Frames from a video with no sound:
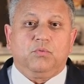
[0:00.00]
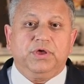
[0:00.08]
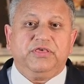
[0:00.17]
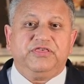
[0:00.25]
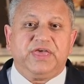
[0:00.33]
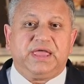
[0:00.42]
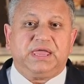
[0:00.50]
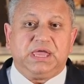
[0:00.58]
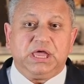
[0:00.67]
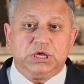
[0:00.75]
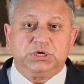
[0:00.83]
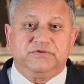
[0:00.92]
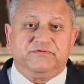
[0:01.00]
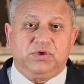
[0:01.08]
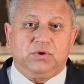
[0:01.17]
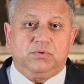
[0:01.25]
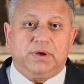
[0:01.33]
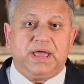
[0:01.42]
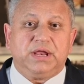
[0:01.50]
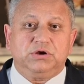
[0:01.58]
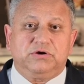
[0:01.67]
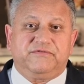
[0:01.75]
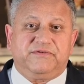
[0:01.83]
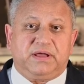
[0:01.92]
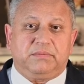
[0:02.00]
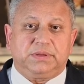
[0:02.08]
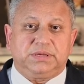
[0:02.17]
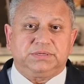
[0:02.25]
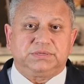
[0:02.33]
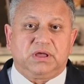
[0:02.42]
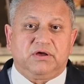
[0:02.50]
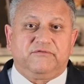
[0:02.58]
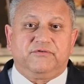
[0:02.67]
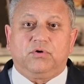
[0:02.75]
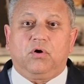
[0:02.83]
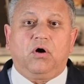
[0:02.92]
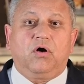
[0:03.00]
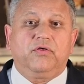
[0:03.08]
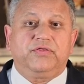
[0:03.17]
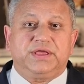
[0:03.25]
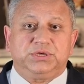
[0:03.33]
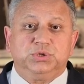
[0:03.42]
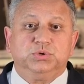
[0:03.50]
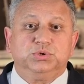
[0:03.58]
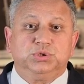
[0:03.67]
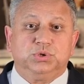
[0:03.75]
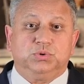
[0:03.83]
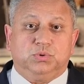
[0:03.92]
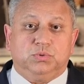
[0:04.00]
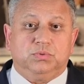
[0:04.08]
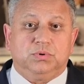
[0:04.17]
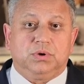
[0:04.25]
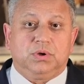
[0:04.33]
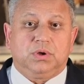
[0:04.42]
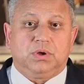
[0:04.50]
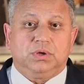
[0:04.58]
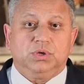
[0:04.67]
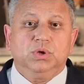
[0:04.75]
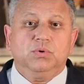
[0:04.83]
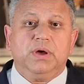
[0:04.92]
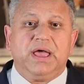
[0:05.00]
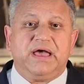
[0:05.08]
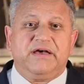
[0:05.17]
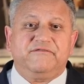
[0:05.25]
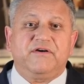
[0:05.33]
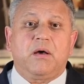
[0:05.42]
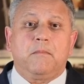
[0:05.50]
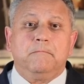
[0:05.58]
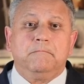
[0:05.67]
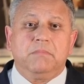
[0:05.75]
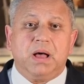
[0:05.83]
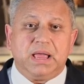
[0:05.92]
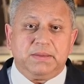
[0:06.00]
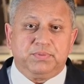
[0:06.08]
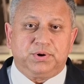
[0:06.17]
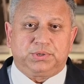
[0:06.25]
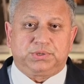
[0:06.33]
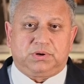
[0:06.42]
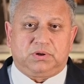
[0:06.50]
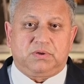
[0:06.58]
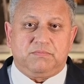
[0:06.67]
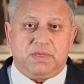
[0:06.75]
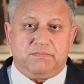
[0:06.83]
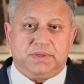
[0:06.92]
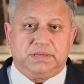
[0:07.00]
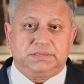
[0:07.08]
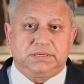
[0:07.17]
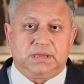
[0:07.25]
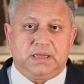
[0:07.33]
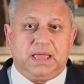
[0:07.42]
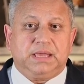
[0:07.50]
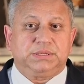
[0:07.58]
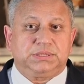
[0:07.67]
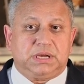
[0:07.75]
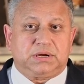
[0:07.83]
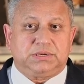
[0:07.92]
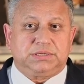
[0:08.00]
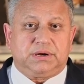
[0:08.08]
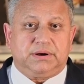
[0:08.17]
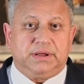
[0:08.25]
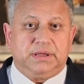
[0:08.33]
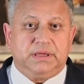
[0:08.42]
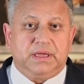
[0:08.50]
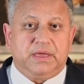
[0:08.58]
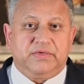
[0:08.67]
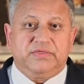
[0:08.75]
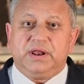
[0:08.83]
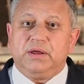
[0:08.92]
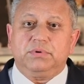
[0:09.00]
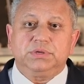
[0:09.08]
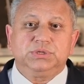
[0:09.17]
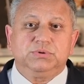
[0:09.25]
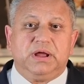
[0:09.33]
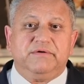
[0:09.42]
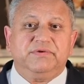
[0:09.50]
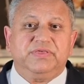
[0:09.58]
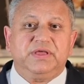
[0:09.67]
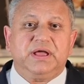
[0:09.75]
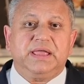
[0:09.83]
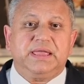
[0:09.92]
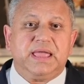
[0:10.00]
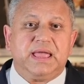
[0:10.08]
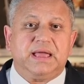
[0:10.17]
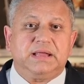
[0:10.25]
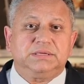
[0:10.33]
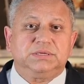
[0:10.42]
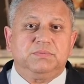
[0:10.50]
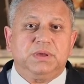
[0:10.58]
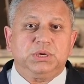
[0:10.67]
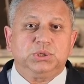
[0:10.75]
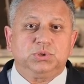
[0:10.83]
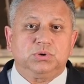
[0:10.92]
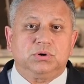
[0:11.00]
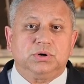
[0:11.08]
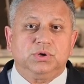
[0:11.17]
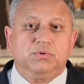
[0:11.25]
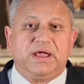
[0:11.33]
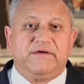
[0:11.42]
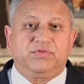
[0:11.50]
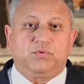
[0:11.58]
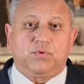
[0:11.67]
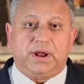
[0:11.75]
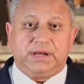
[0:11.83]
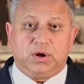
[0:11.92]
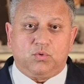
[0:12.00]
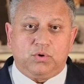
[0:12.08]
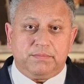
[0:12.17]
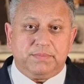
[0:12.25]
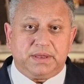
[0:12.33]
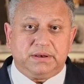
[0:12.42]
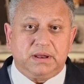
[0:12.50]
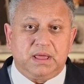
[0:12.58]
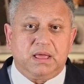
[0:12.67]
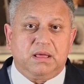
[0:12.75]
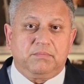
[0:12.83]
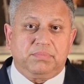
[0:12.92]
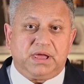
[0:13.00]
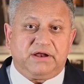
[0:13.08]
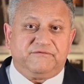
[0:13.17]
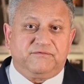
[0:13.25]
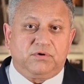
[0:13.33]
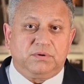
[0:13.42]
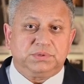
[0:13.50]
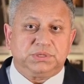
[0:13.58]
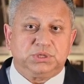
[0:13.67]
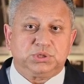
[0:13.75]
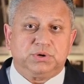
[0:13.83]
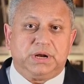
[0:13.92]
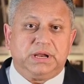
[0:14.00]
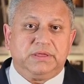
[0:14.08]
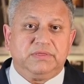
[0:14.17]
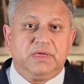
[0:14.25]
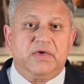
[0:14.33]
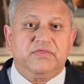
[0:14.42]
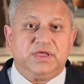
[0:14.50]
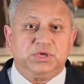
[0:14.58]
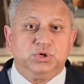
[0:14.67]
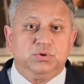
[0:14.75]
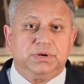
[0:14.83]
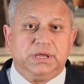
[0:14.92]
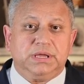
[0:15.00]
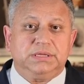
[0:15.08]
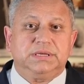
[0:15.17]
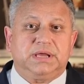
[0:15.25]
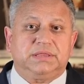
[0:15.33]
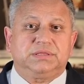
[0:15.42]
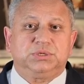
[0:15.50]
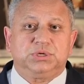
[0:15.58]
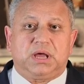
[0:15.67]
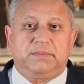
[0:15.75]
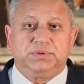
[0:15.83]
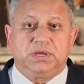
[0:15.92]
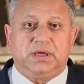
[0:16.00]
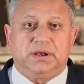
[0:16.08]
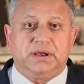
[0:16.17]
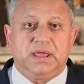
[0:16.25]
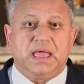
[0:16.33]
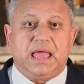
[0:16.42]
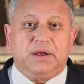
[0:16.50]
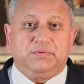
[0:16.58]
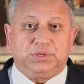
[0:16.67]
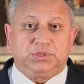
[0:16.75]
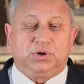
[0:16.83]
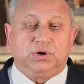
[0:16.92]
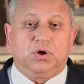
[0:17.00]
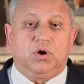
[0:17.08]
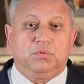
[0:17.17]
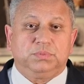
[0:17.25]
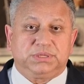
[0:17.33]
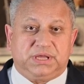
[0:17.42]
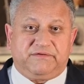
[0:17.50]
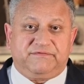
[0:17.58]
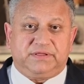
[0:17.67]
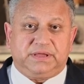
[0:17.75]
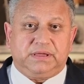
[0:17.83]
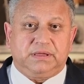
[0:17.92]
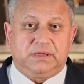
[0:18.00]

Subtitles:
We thank each of you and your families for all that you do. You have my personal commitment as secretary that I will do everything I can to make sure you have the right equipment, platforms, and training that you need to get the job done and return home safely.